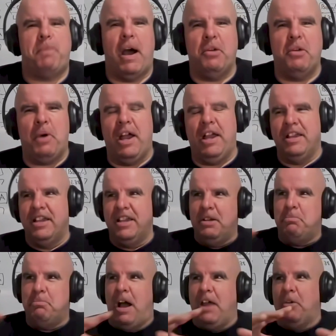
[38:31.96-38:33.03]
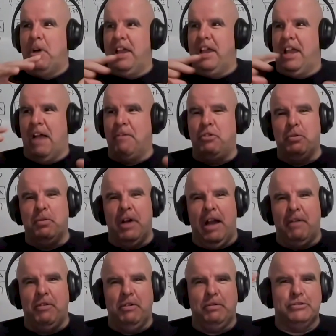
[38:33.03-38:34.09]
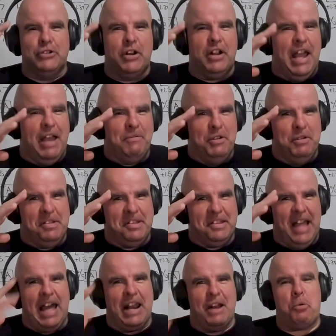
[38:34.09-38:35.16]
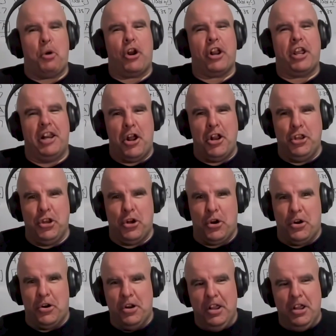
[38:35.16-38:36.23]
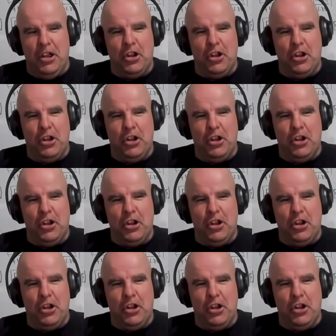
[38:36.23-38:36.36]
by the way, have you started working on your